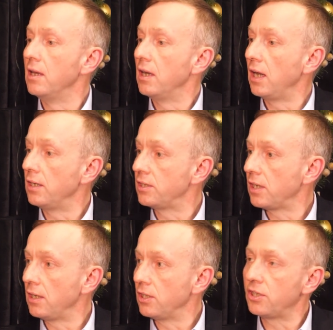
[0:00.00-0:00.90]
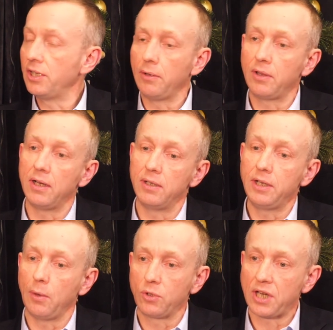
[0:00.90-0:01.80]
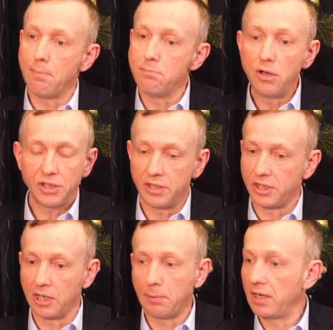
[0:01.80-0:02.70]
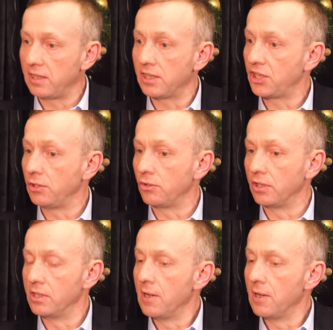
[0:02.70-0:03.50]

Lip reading: And you know, then, you know, what I'm most concerned about is the children.